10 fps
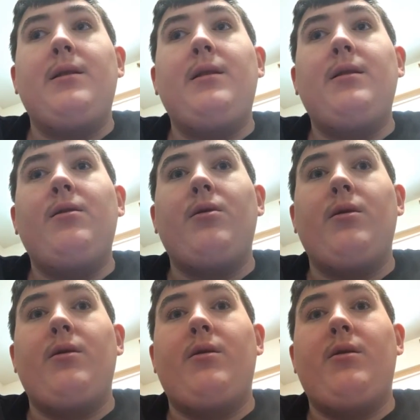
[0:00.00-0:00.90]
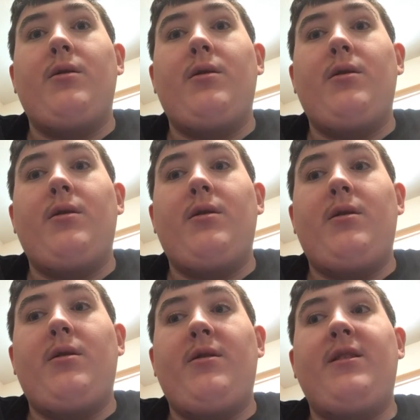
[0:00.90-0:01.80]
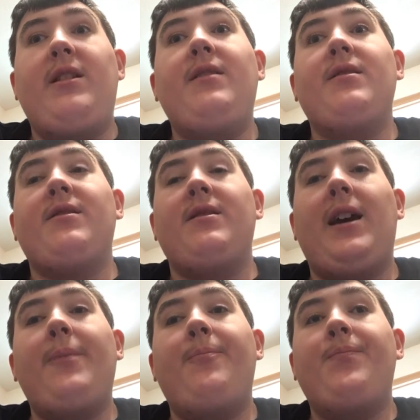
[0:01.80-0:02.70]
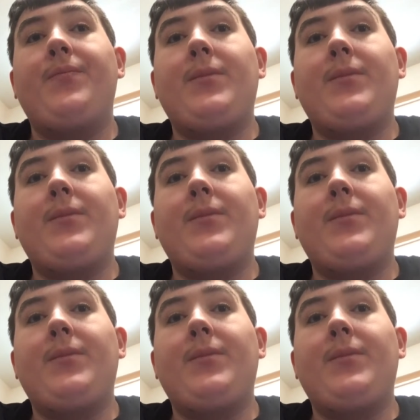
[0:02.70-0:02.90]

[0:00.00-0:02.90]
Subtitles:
in Jesus' name,